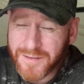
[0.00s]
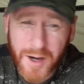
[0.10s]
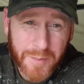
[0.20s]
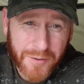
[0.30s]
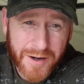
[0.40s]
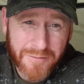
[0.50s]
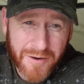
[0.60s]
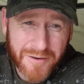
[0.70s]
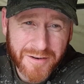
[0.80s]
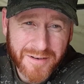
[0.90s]
then on my green
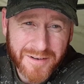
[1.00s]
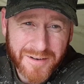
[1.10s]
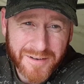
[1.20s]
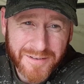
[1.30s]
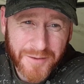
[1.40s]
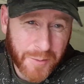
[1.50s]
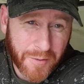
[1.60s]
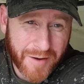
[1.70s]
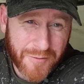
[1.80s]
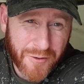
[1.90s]
rod, then on
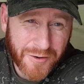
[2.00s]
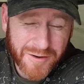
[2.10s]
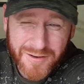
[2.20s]
my red rod.